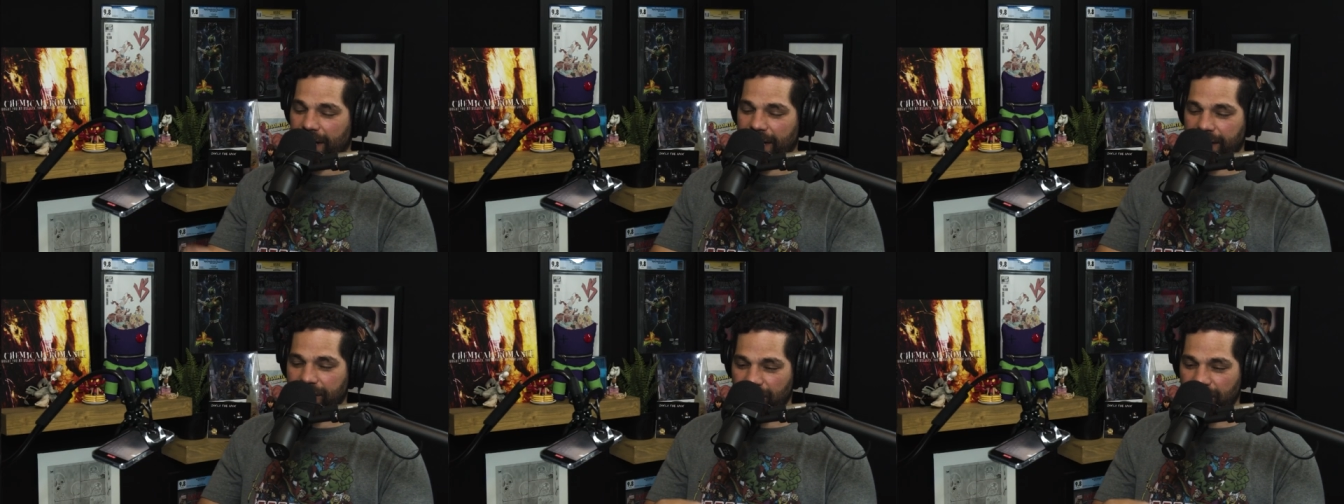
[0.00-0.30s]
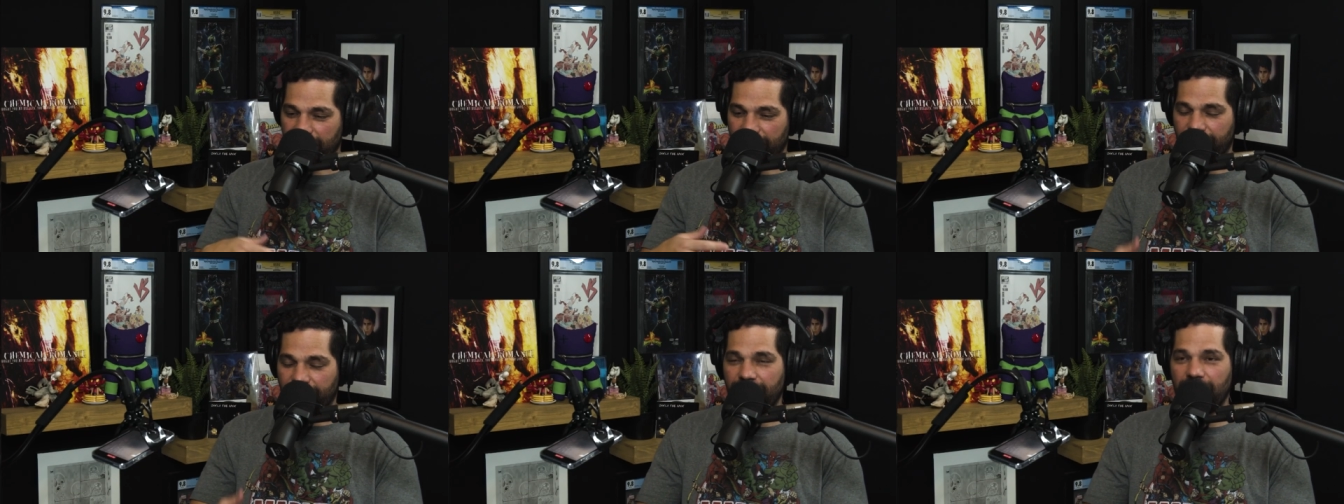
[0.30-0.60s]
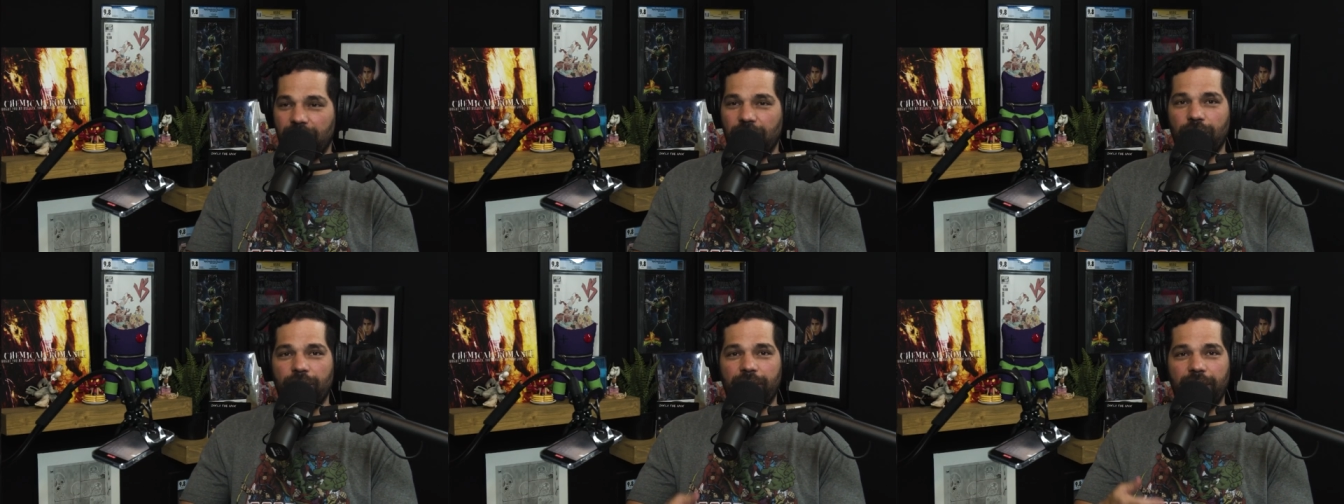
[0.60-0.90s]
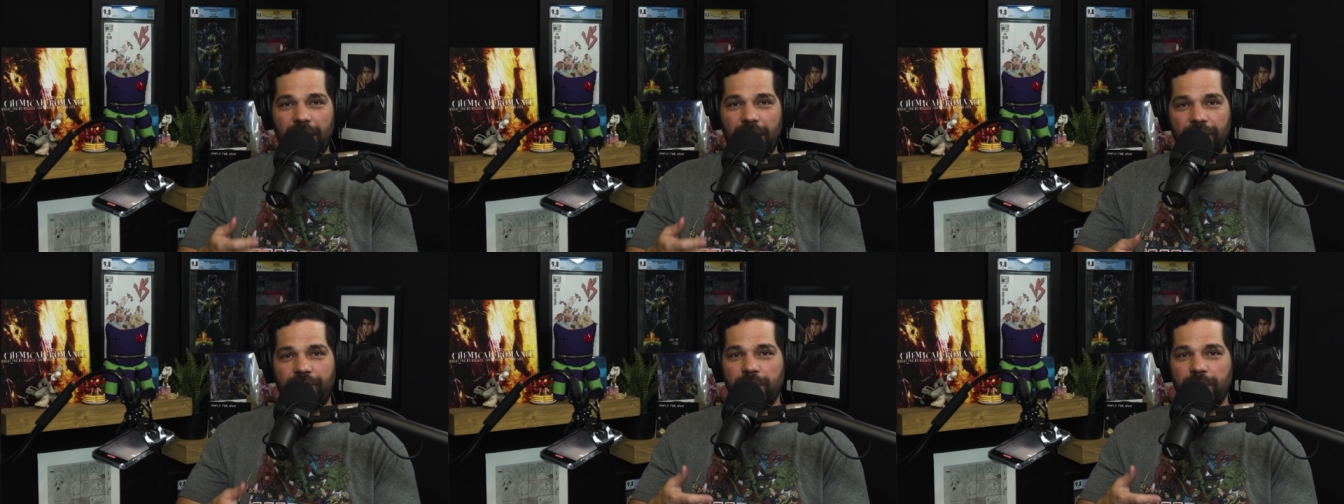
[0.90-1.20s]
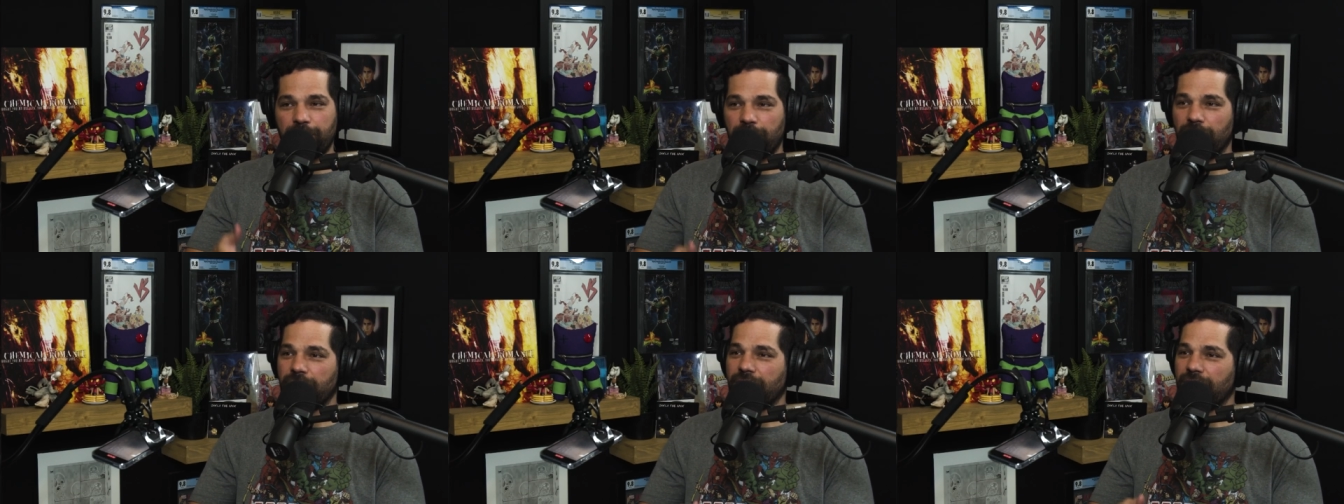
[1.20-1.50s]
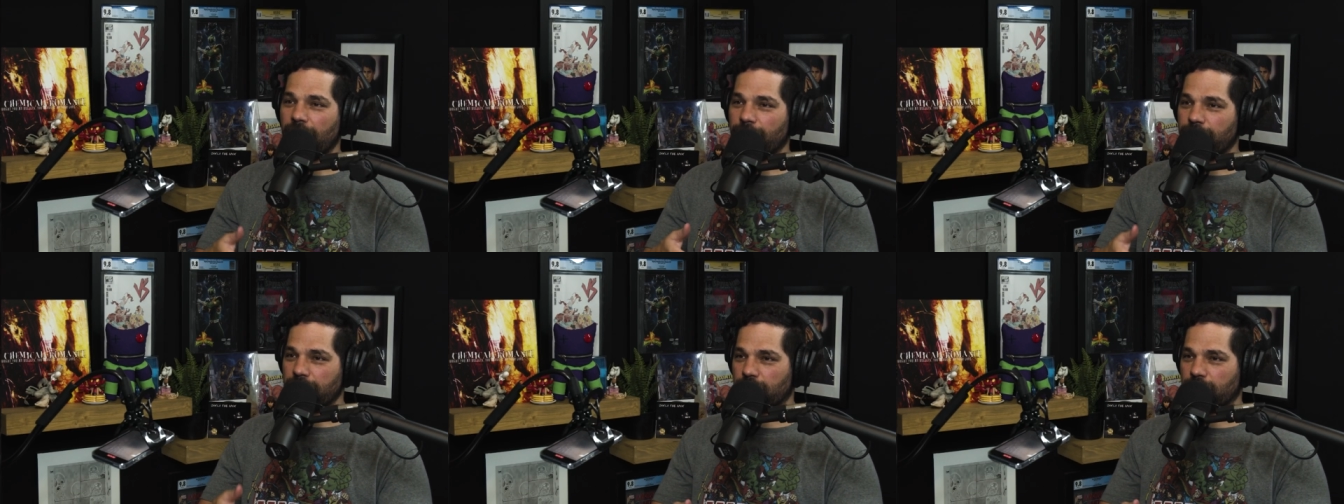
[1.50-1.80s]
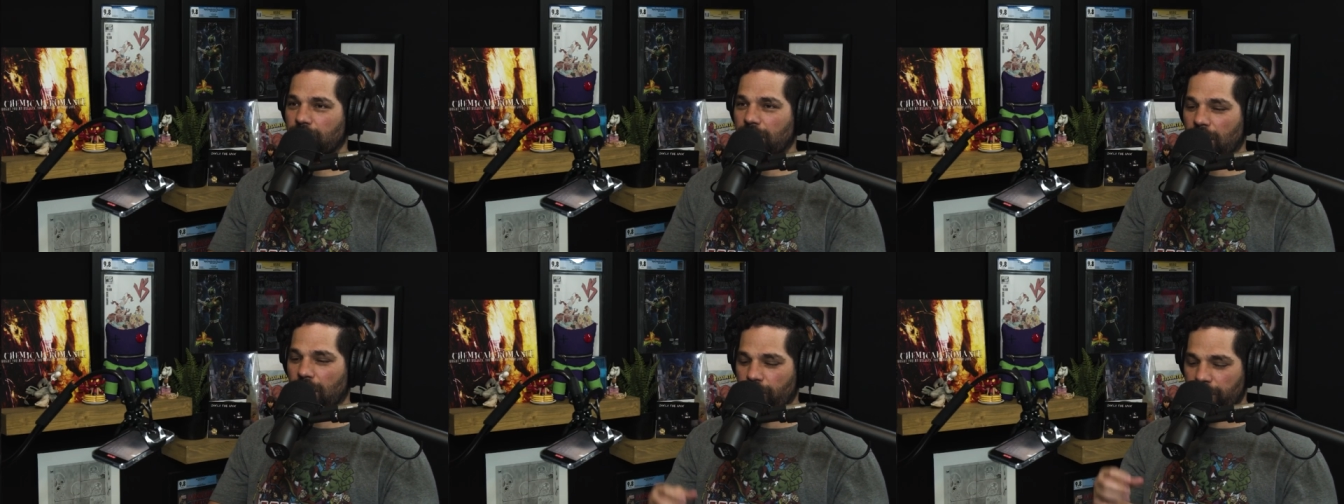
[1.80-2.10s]
I took a video of every book that was
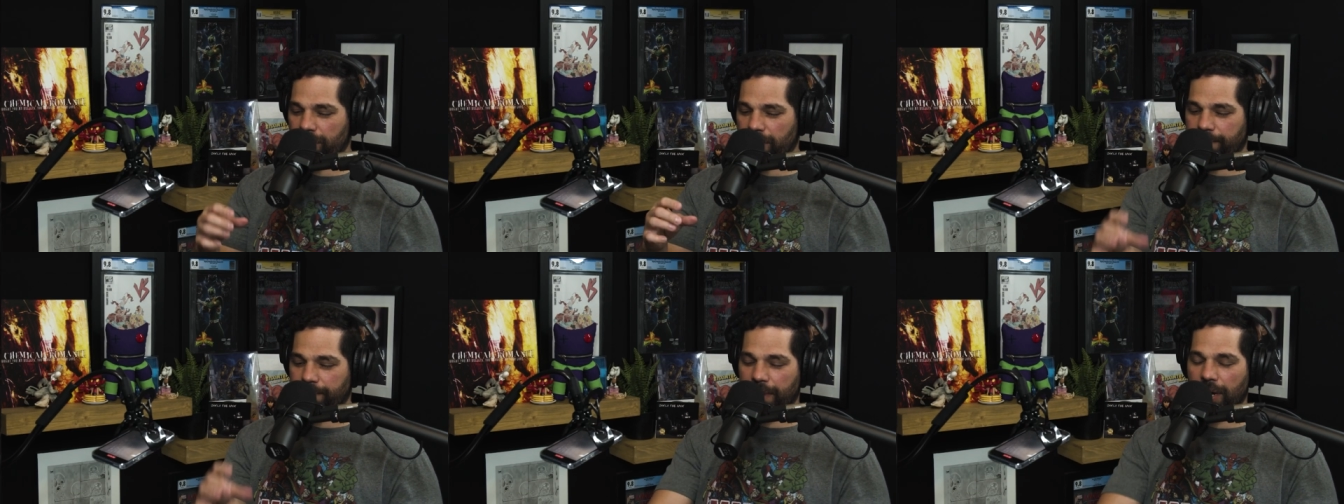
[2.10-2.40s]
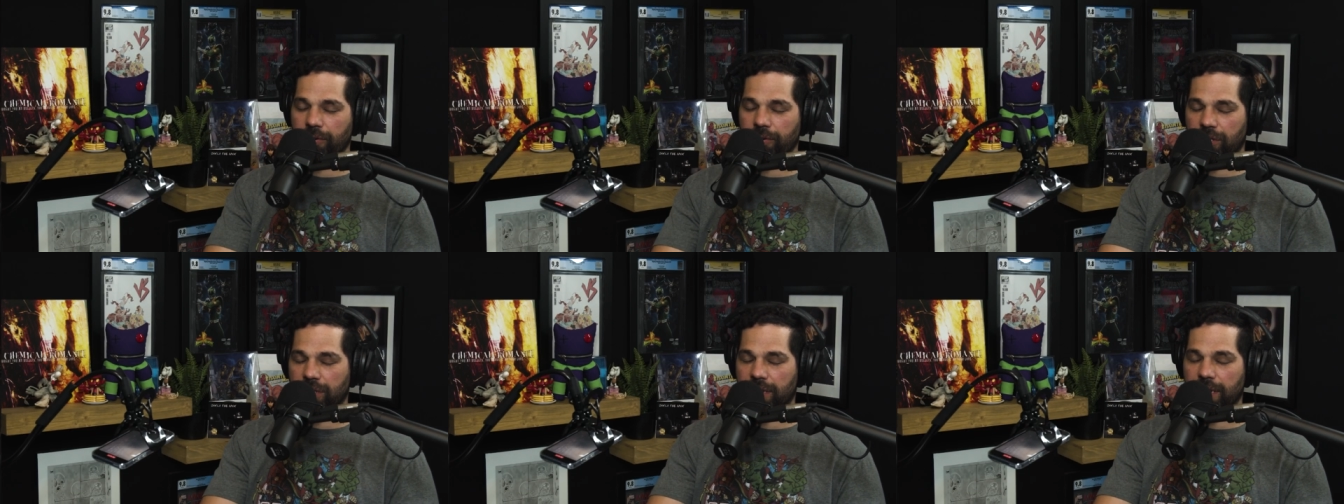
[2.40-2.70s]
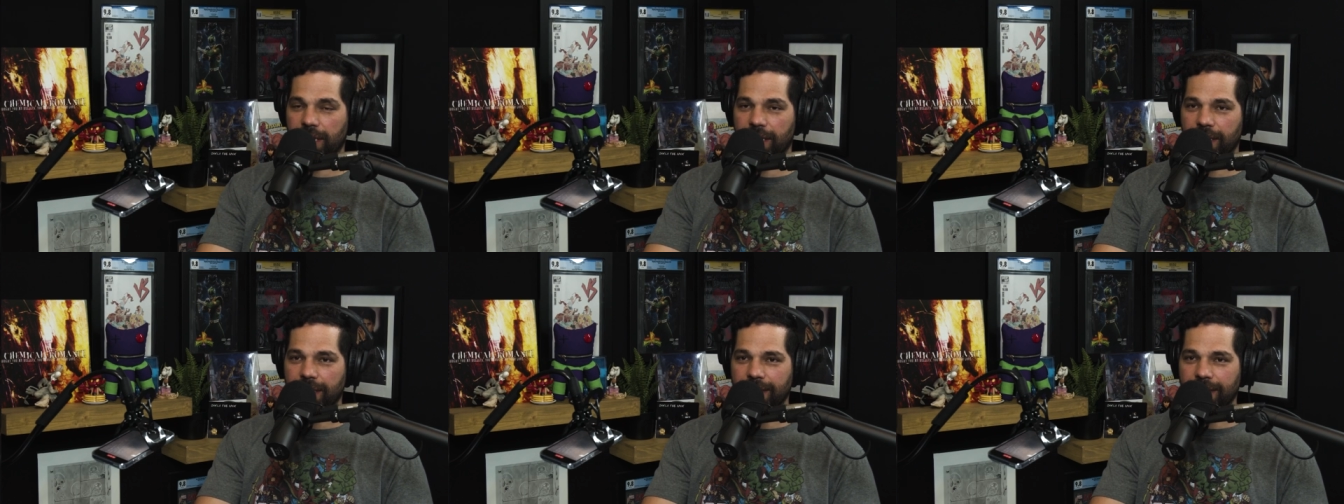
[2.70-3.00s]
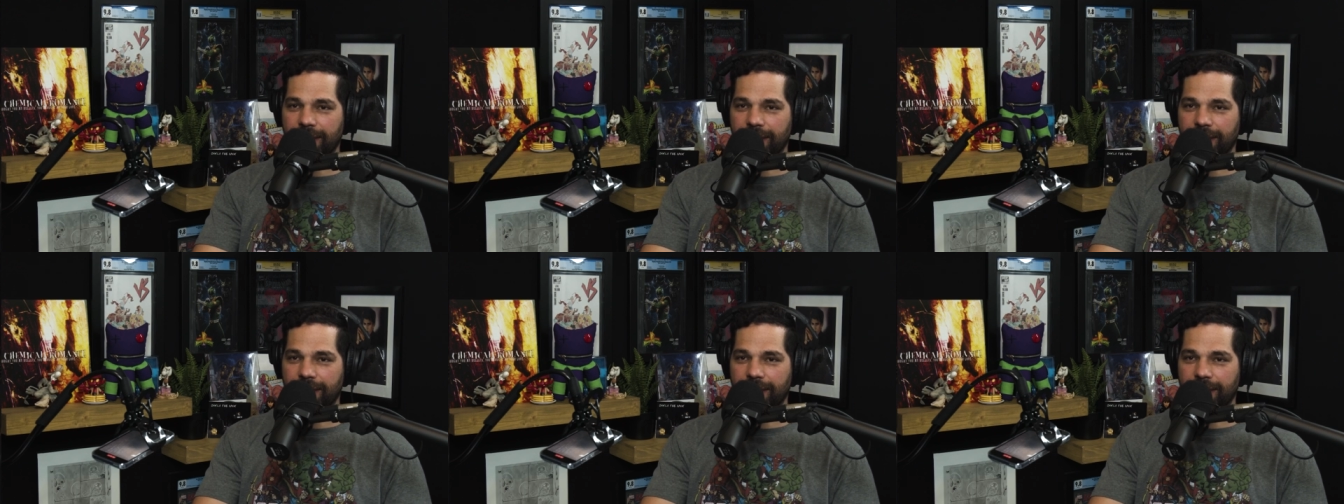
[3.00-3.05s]
raw with a post it.